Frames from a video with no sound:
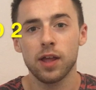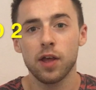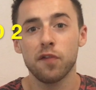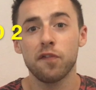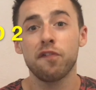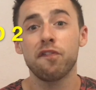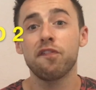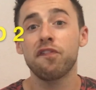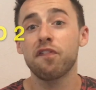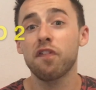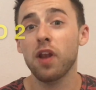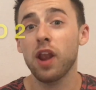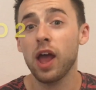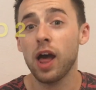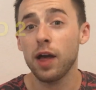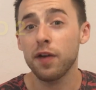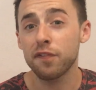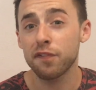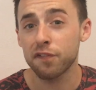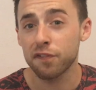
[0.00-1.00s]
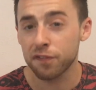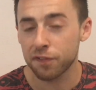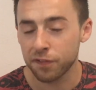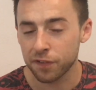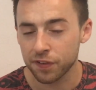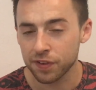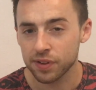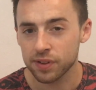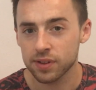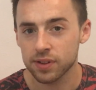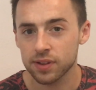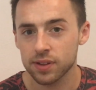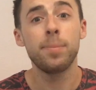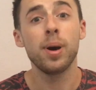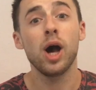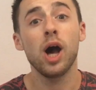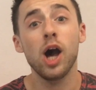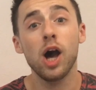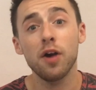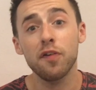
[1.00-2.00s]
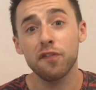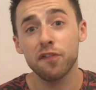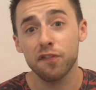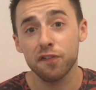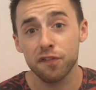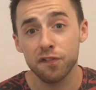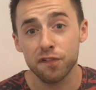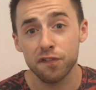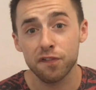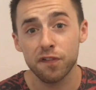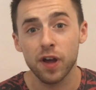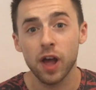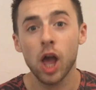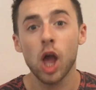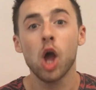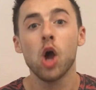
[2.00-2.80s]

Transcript: fluff, puff,